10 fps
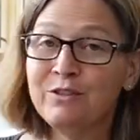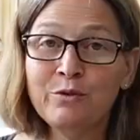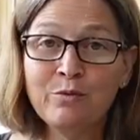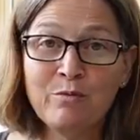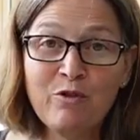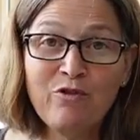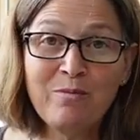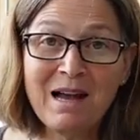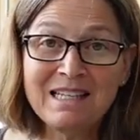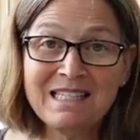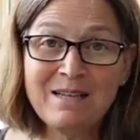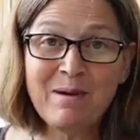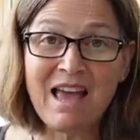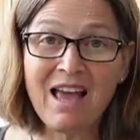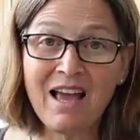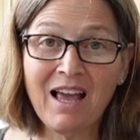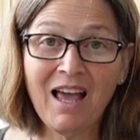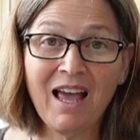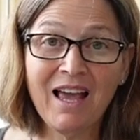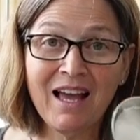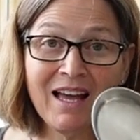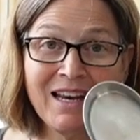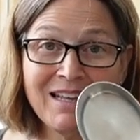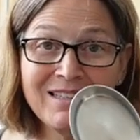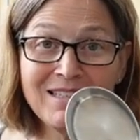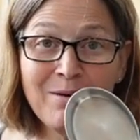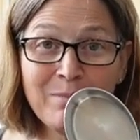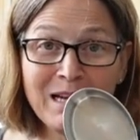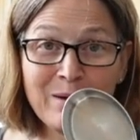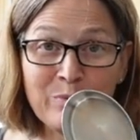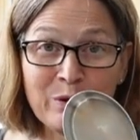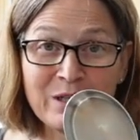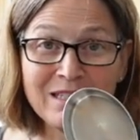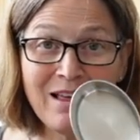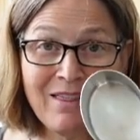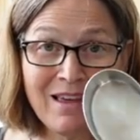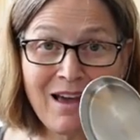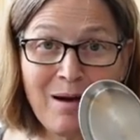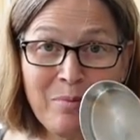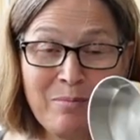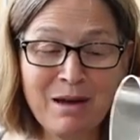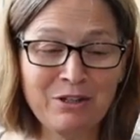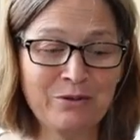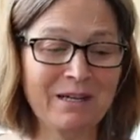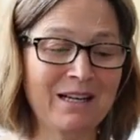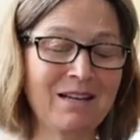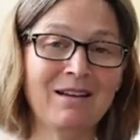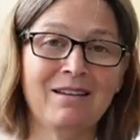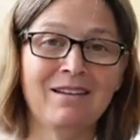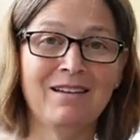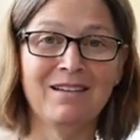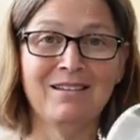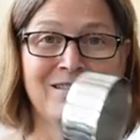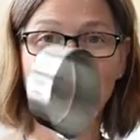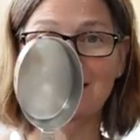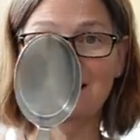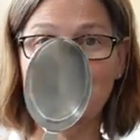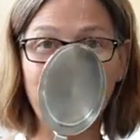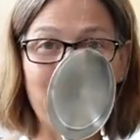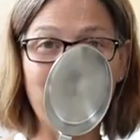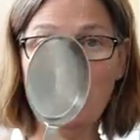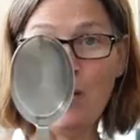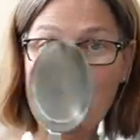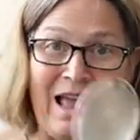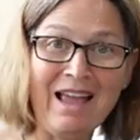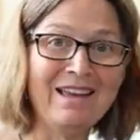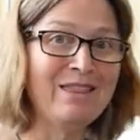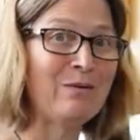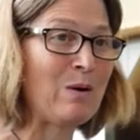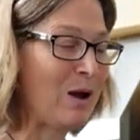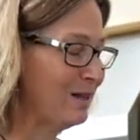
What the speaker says: to remove my tea bag, and somebody put the cup measuring spoon away in the wrong